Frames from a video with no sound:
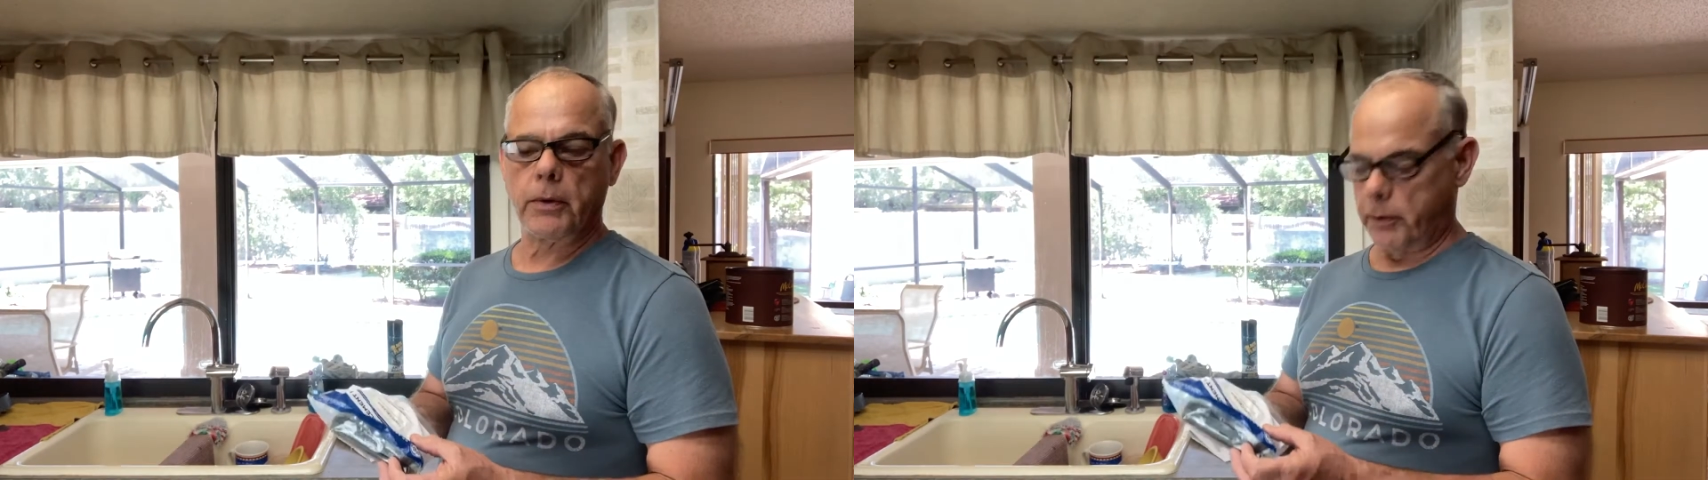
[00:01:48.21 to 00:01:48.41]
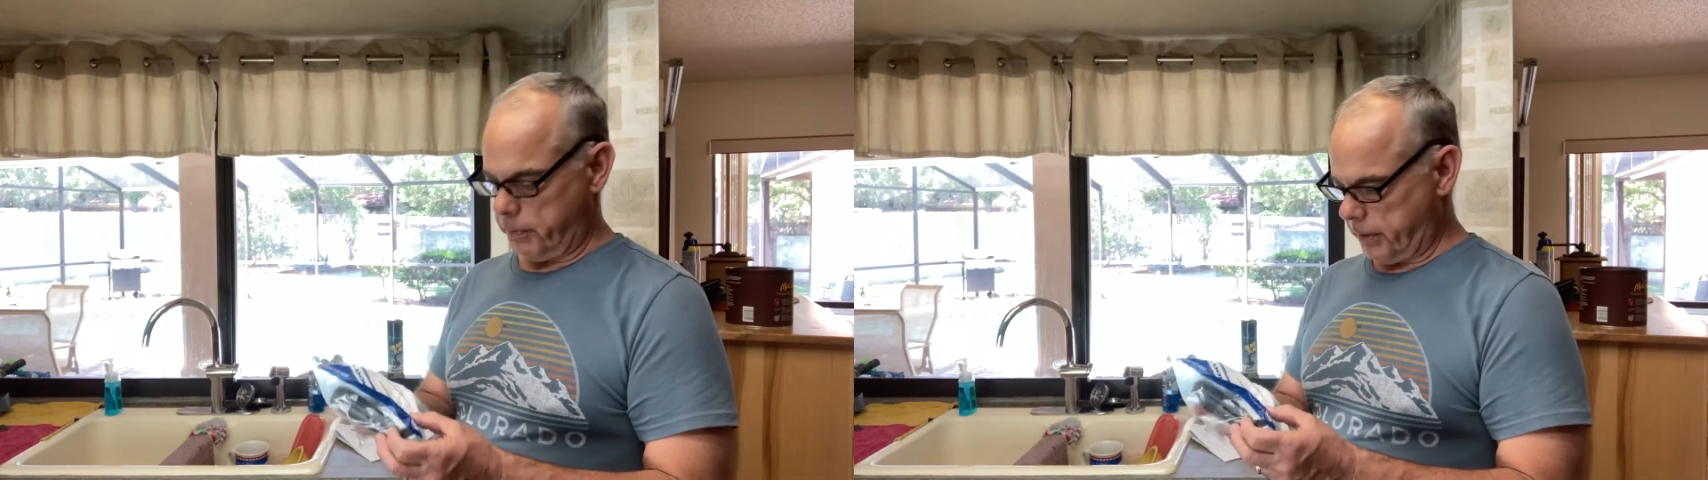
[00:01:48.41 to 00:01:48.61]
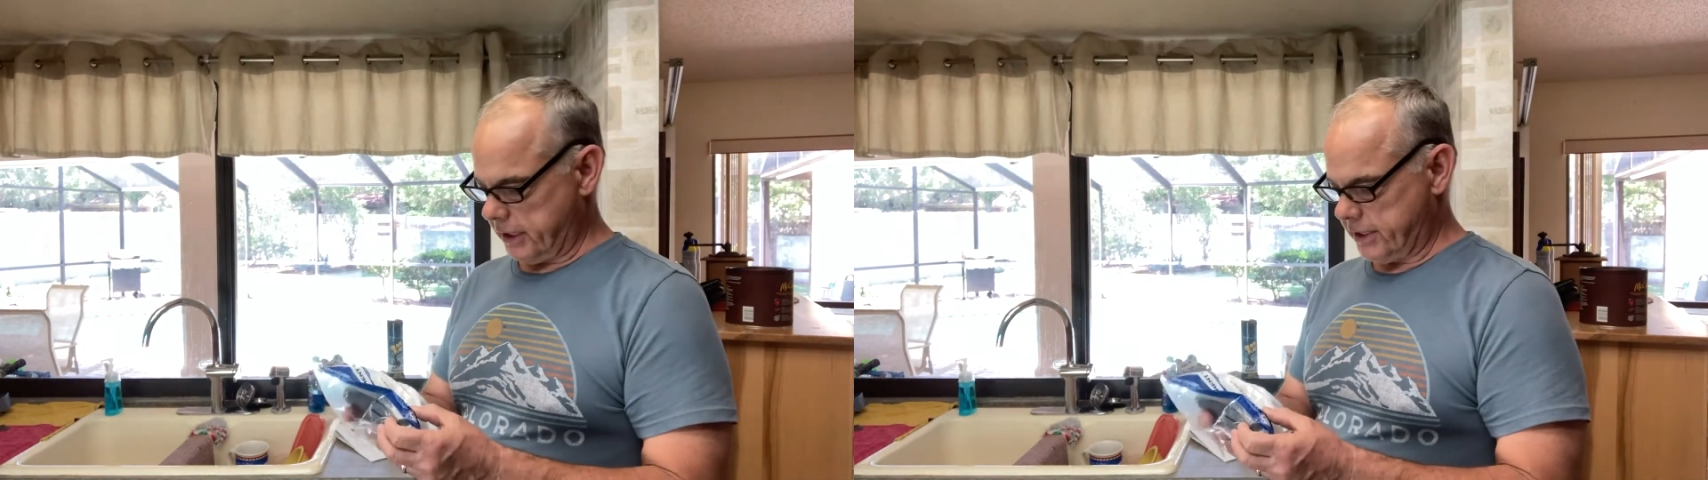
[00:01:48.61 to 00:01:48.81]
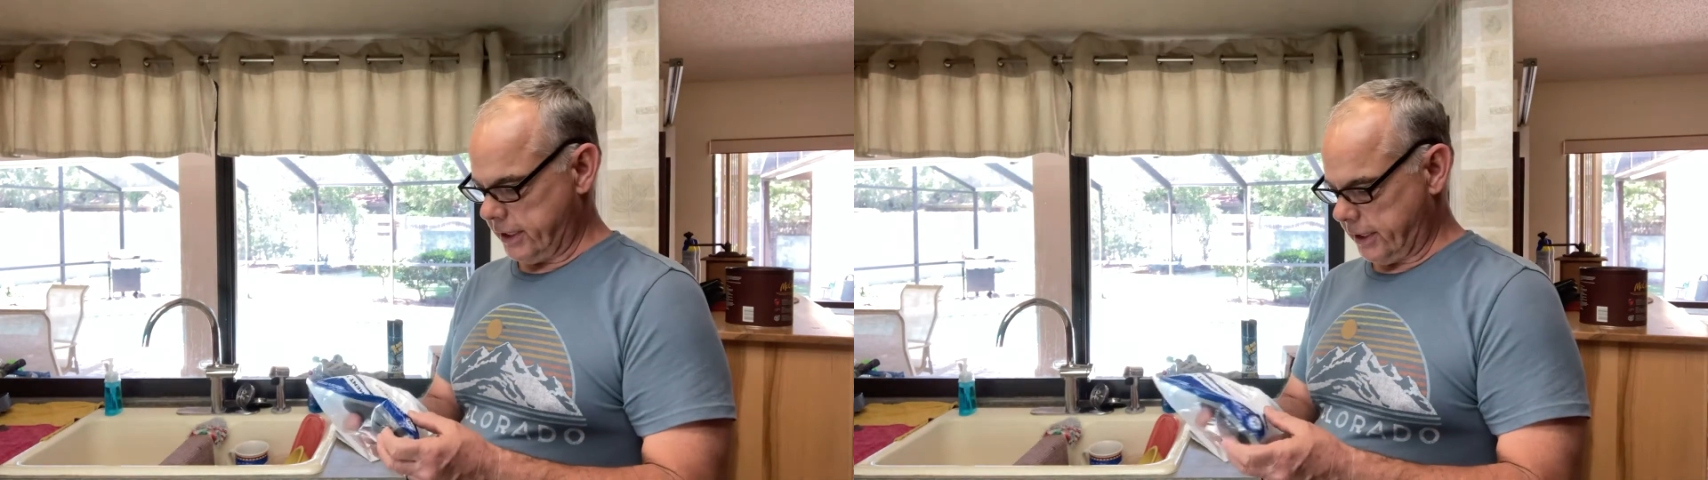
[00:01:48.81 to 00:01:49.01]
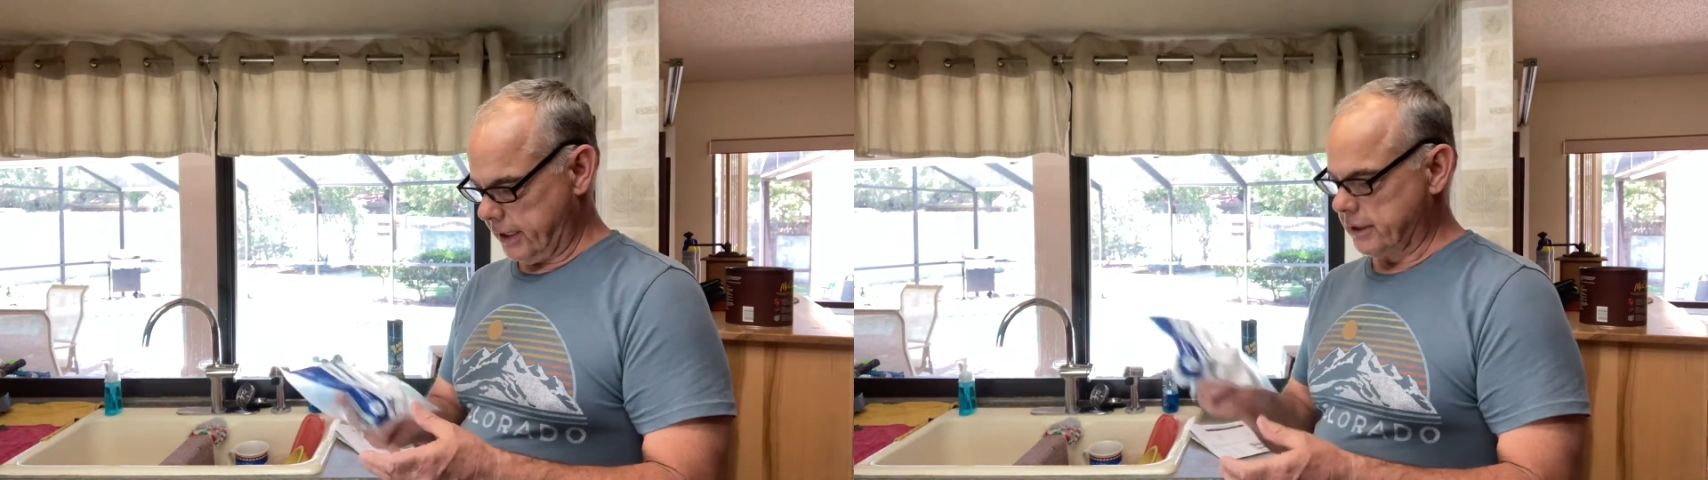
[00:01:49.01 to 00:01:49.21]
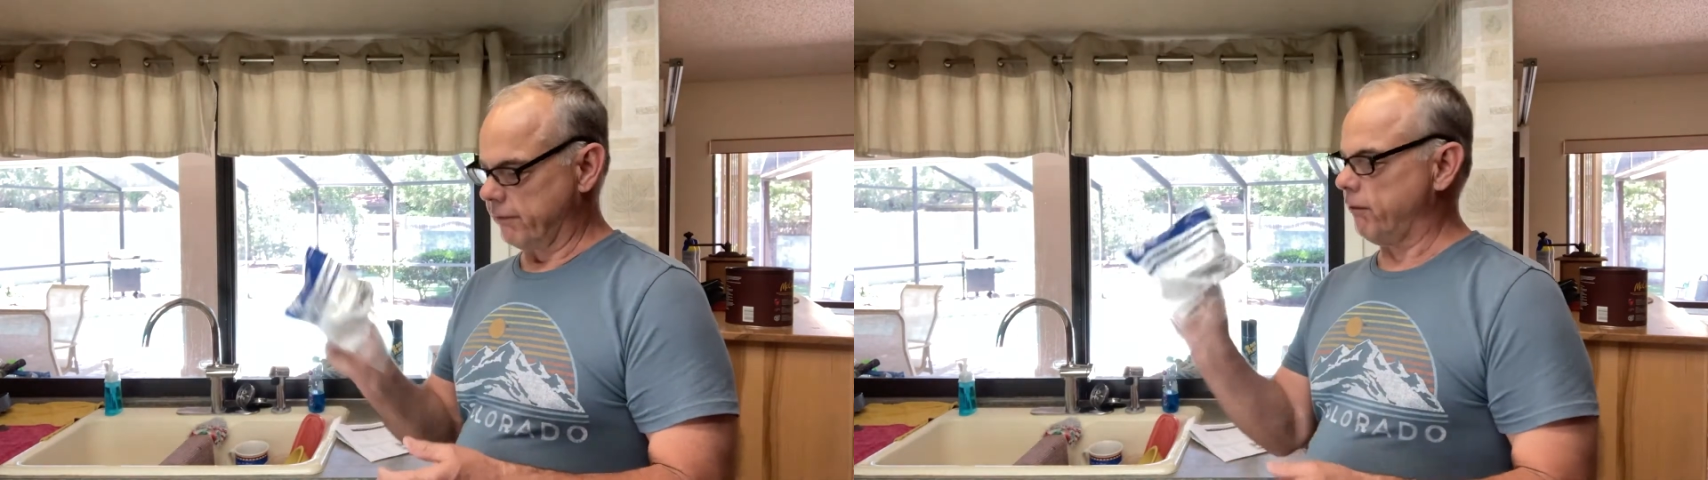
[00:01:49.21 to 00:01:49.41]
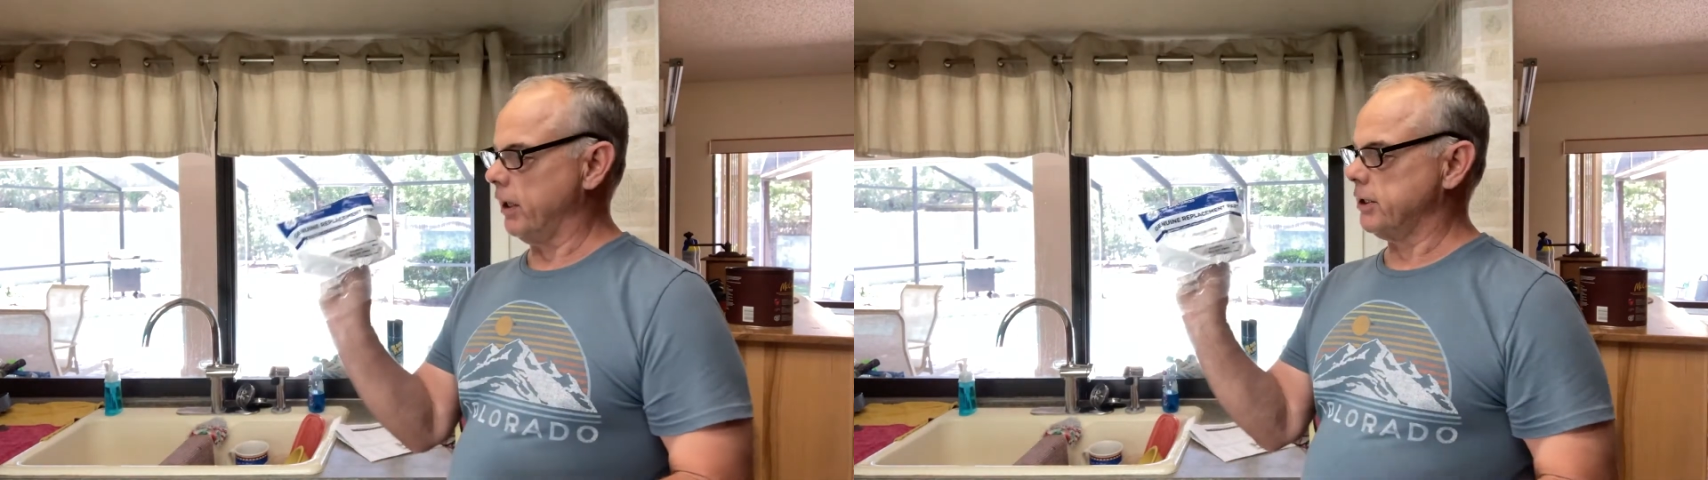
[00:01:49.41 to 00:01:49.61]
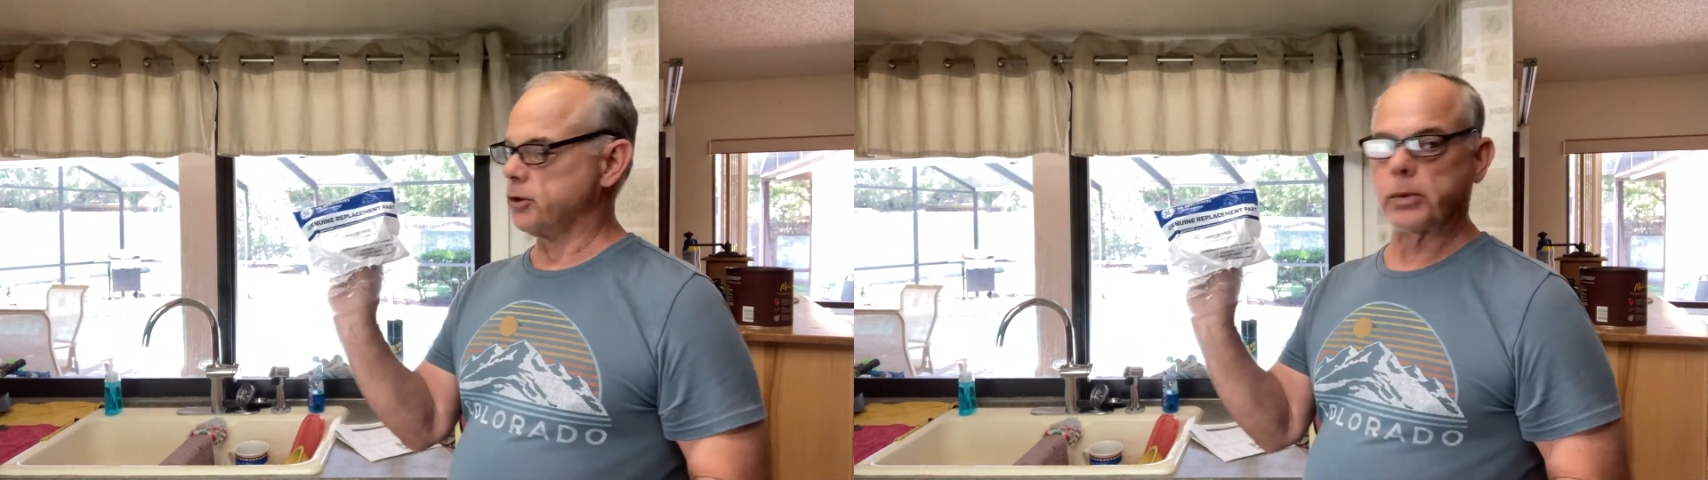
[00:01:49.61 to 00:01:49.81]
we're replacing, it, it's a
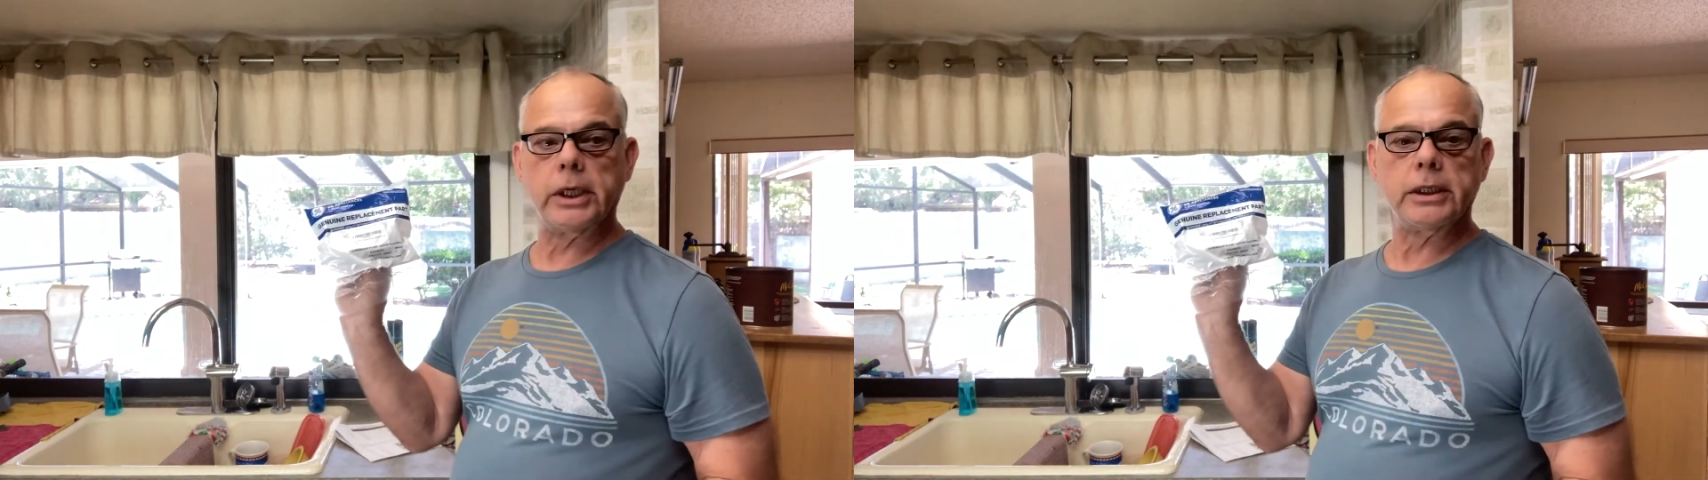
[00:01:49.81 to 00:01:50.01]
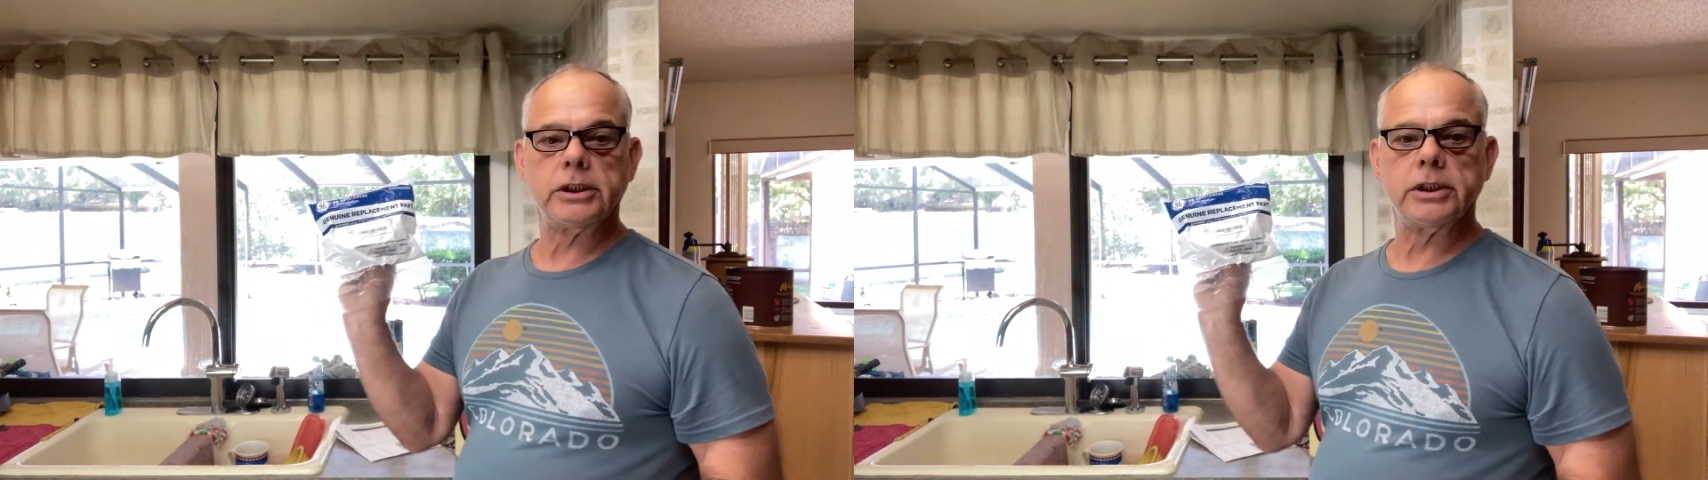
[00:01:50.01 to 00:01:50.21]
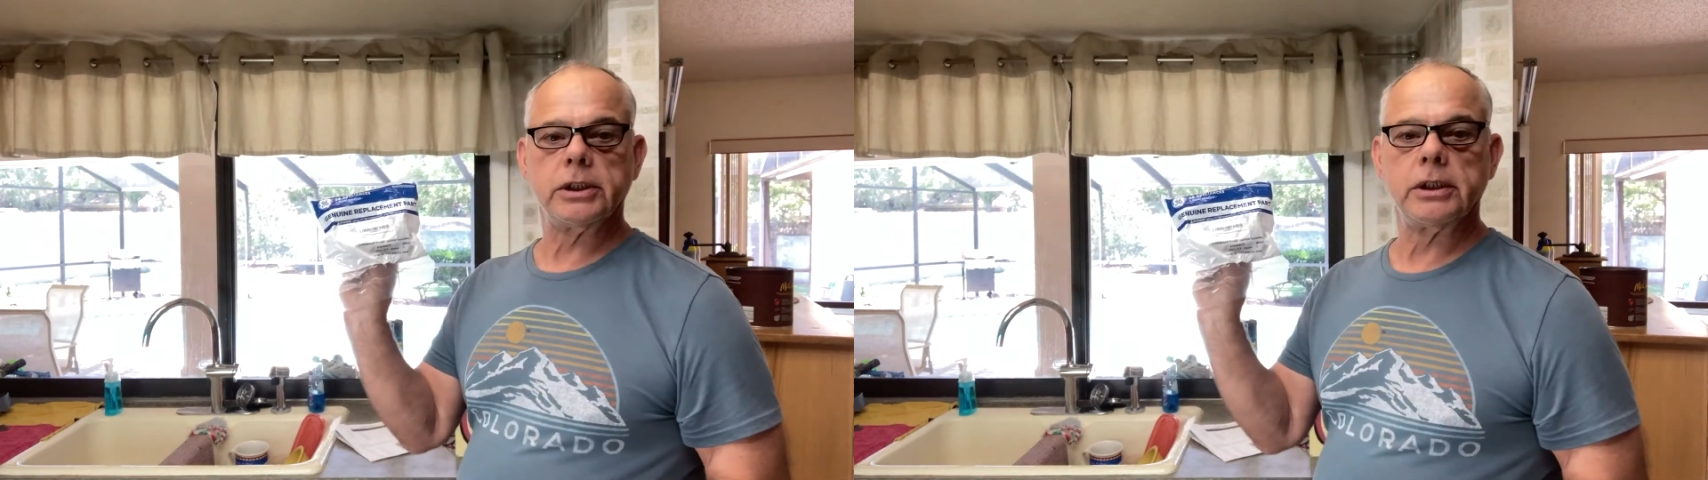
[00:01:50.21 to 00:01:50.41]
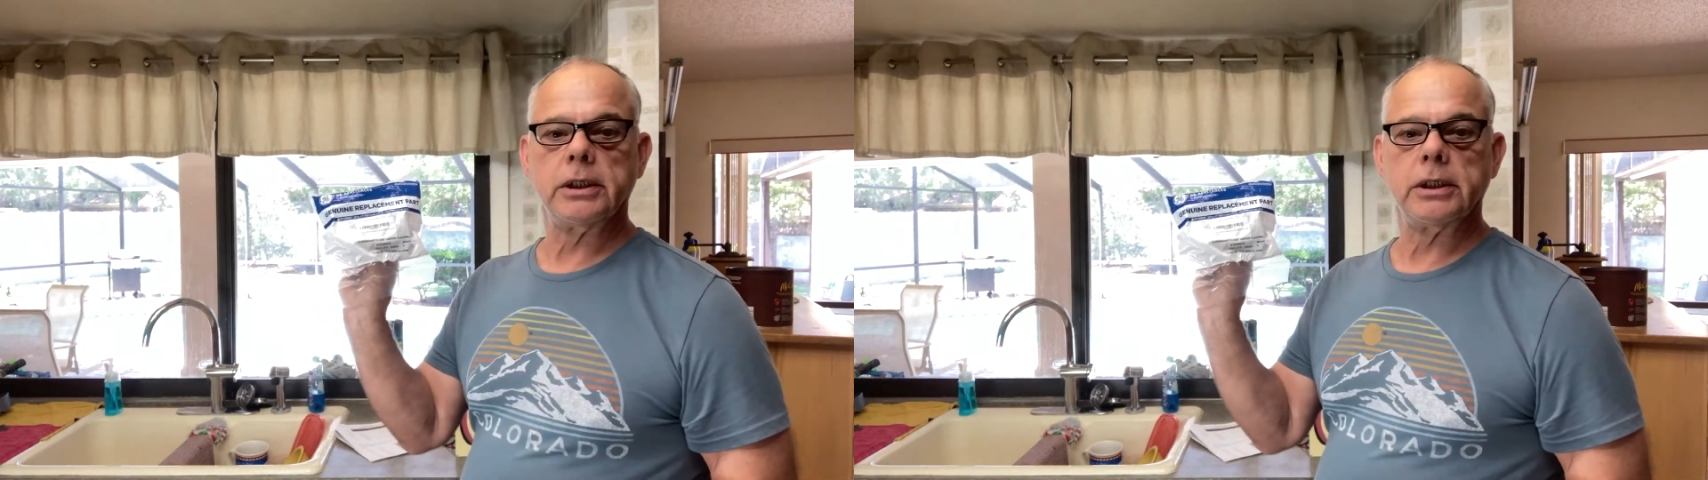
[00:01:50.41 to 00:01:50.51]
flood switch,